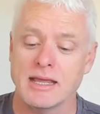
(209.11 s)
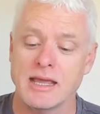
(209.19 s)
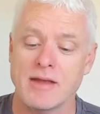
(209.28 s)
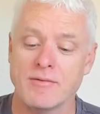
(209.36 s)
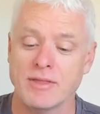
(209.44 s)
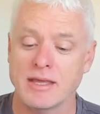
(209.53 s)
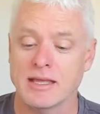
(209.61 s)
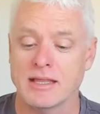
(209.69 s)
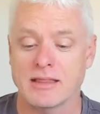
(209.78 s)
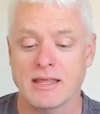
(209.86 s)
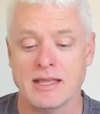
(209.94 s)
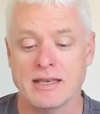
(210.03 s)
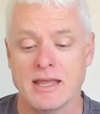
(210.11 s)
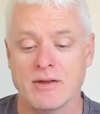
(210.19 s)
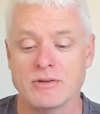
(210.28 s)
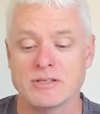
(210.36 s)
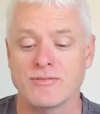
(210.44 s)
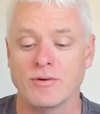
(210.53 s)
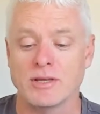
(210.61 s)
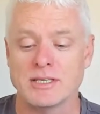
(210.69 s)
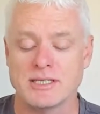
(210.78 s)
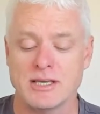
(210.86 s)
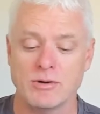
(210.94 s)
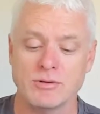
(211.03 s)
Everything in there is fully
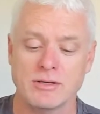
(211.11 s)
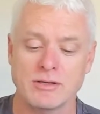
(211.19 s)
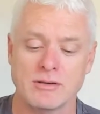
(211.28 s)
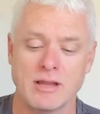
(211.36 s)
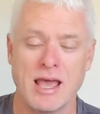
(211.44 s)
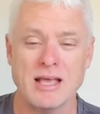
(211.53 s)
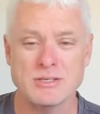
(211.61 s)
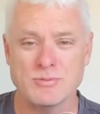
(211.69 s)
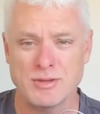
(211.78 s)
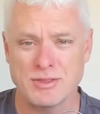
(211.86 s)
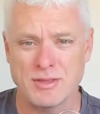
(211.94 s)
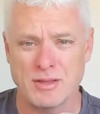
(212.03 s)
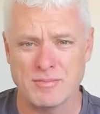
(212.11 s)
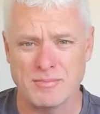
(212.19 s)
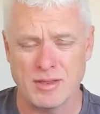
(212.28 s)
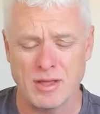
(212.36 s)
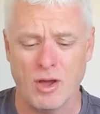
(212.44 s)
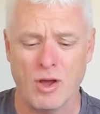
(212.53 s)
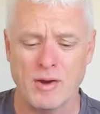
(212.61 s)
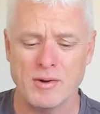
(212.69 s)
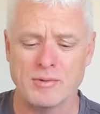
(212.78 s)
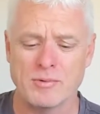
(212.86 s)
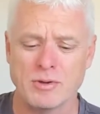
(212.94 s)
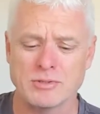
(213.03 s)
sealed, and as with the higher
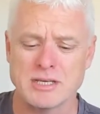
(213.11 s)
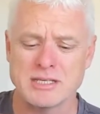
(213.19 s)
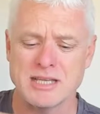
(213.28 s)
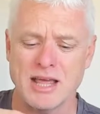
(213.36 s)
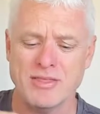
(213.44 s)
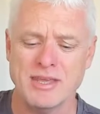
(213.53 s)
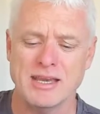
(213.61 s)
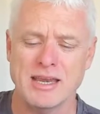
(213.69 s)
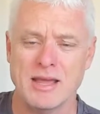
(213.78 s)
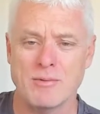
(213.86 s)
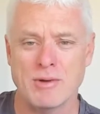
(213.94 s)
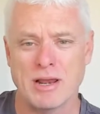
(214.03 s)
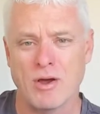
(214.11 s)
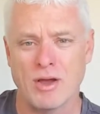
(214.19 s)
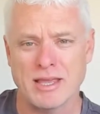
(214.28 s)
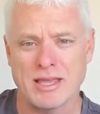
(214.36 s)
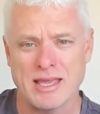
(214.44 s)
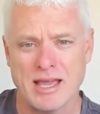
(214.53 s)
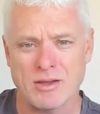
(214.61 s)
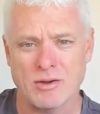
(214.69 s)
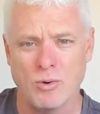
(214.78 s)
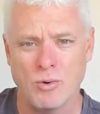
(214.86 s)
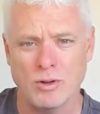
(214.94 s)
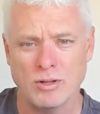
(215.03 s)
end reels, there's nothing in there where line can get
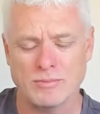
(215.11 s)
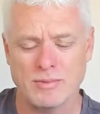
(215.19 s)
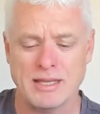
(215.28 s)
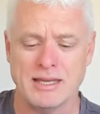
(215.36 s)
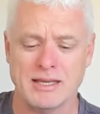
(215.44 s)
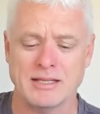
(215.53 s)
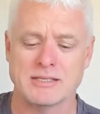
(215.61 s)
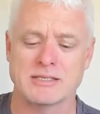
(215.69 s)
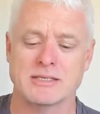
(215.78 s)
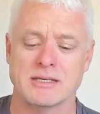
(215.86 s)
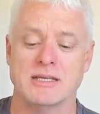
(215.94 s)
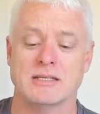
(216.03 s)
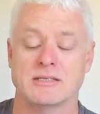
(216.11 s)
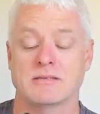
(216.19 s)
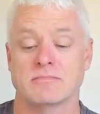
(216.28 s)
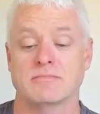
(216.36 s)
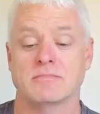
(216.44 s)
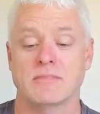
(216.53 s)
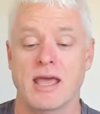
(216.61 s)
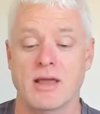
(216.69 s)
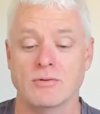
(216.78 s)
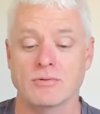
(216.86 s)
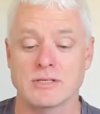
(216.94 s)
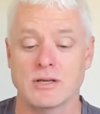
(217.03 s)
caught, meaning it's
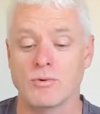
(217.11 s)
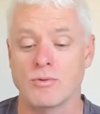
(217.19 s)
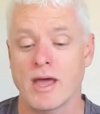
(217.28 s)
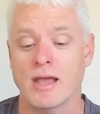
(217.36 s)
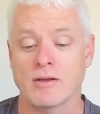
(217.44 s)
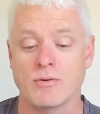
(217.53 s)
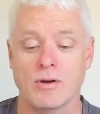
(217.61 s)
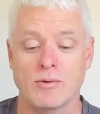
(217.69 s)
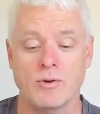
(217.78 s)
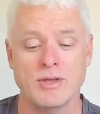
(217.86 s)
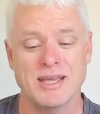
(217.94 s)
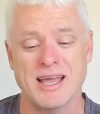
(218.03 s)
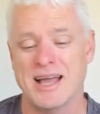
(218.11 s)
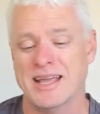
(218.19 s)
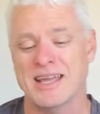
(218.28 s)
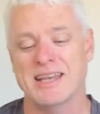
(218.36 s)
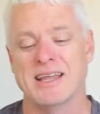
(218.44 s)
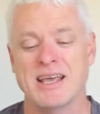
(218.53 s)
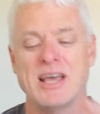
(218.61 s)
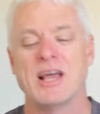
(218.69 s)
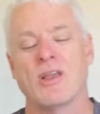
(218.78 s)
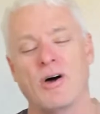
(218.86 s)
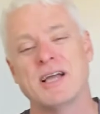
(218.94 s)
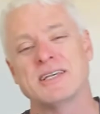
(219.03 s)
handles all that quite well. You can't get
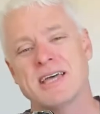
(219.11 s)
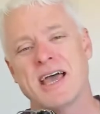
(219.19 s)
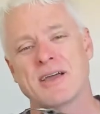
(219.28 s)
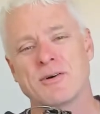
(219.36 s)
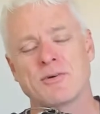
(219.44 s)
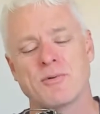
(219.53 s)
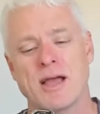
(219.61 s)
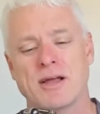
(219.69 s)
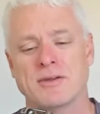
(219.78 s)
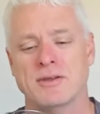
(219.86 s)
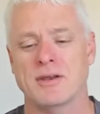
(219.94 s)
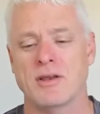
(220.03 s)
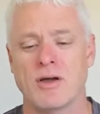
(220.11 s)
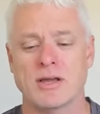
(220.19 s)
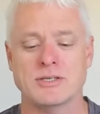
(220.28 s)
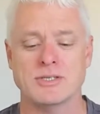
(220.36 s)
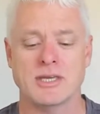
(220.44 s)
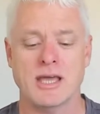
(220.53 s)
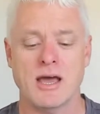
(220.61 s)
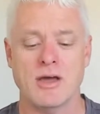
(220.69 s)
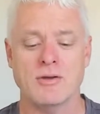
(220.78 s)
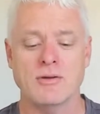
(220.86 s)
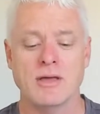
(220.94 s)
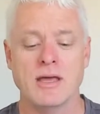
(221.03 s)
line tangled around it and like as you
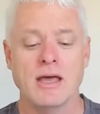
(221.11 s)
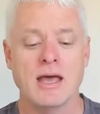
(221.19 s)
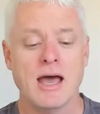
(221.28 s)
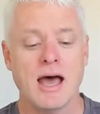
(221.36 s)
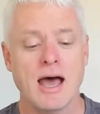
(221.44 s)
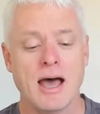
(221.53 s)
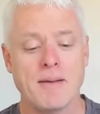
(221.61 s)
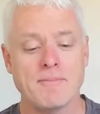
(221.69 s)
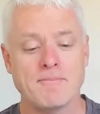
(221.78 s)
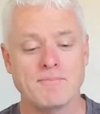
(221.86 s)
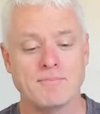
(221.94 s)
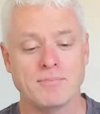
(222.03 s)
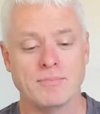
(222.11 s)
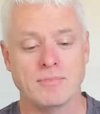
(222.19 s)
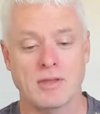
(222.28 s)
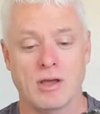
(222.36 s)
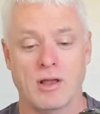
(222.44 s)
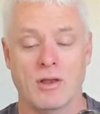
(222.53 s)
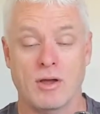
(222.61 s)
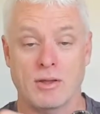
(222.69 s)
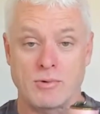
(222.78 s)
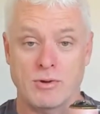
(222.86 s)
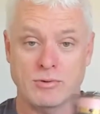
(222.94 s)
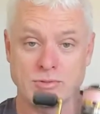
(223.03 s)
go. I like
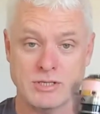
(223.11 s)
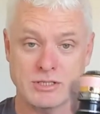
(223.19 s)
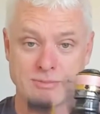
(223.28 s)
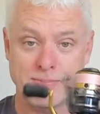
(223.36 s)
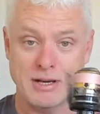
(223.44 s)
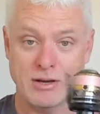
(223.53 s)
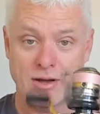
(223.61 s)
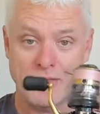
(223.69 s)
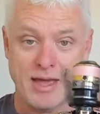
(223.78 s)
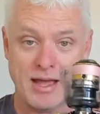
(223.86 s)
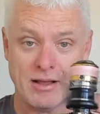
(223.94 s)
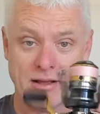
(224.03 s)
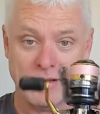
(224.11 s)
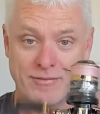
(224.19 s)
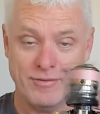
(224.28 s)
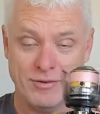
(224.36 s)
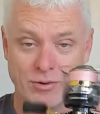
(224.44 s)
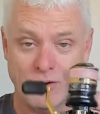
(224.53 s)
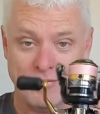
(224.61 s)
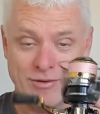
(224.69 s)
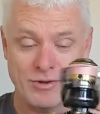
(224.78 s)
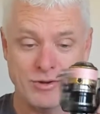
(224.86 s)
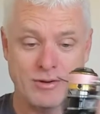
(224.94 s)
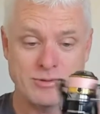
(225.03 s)
reels that spin like that quite a
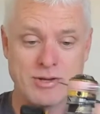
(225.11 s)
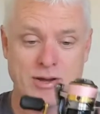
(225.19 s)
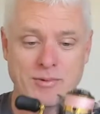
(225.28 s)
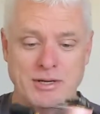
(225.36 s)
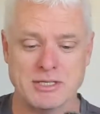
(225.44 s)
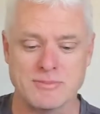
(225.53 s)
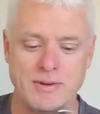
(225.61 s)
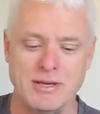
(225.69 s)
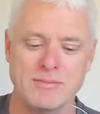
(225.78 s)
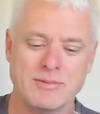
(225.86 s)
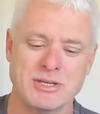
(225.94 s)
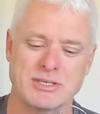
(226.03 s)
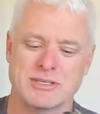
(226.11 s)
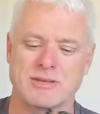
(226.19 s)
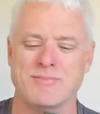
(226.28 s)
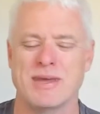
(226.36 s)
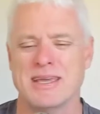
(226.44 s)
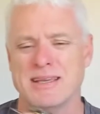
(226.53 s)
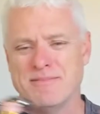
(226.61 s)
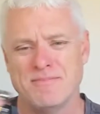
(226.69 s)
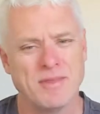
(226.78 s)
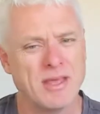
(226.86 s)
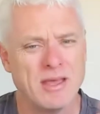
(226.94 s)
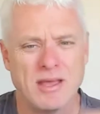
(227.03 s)
few times around when you spin them. Just to me,
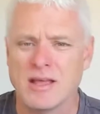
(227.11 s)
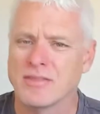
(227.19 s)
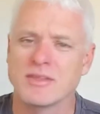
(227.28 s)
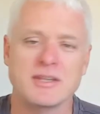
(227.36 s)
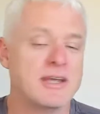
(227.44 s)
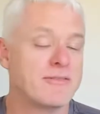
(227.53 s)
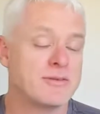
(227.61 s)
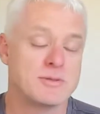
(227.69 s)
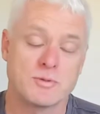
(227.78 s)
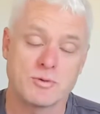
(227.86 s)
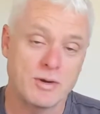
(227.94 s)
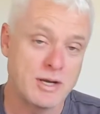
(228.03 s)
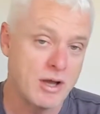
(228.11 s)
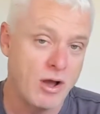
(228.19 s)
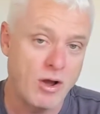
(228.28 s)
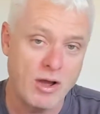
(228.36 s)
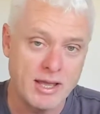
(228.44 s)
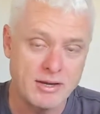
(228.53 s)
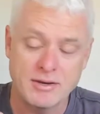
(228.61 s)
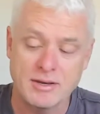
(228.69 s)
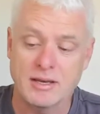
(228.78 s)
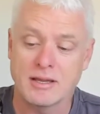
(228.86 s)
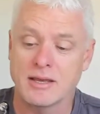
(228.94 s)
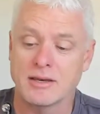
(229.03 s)
the difference between the high end and
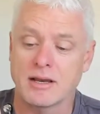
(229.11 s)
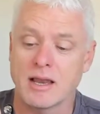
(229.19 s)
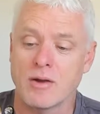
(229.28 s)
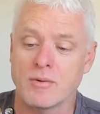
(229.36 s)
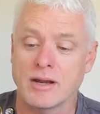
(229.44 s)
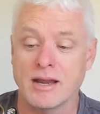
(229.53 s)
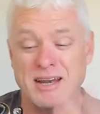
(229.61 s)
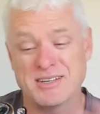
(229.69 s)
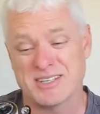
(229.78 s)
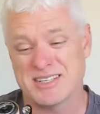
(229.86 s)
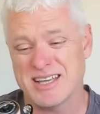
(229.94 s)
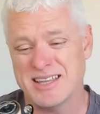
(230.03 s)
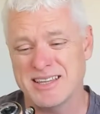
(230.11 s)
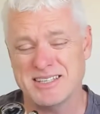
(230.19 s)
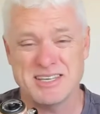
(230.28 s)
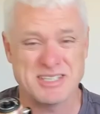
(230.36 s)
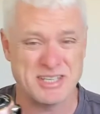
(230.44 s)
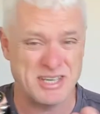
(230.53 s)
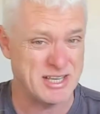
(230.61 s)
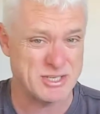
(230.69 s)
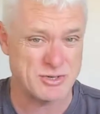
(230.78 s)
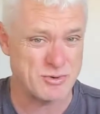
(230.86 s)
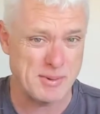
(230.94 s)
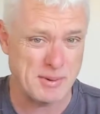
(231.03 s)
the lower end. And as I say, this isn't
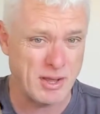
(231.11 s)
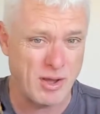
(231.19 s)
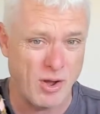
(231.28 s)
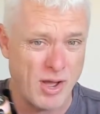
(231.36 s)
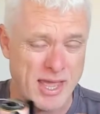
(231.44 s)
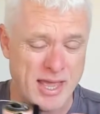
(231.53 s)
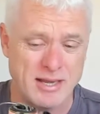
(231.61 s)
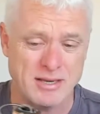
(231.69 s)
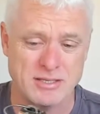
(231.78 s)
extremely high end.